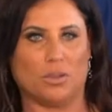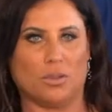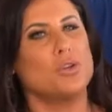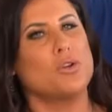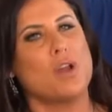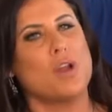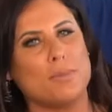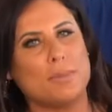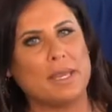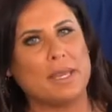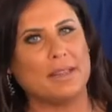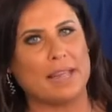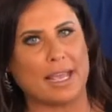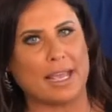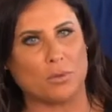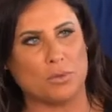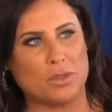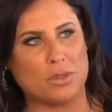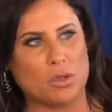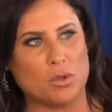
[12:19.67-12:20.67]
You know what I mean?
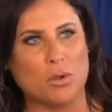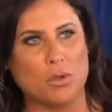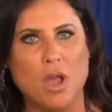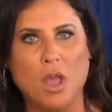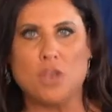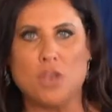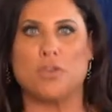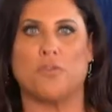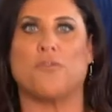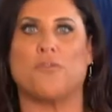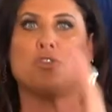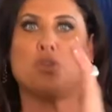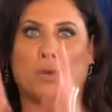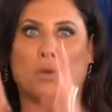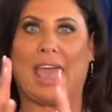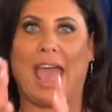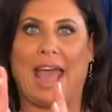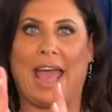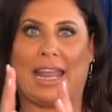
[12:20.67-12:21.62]
Like when you you, you yeah.